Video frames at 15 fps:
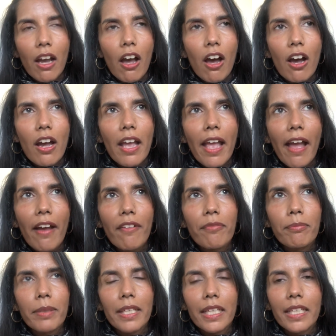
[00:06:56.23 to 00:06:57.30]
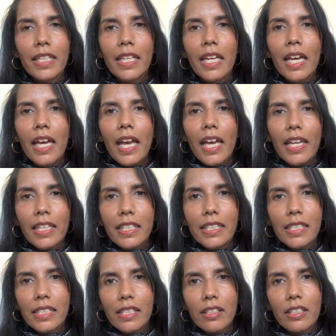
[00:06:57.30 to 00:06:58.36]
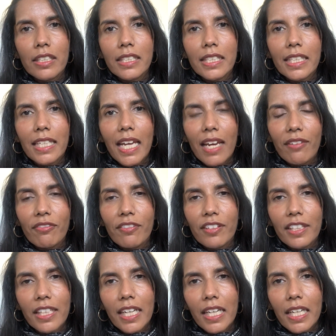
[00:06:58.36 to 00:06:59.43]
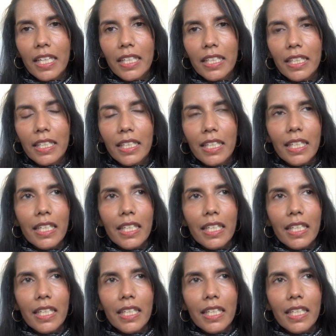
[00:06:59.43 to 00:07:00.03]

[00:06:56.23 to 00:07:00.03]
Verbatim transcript: I have been exercising every day.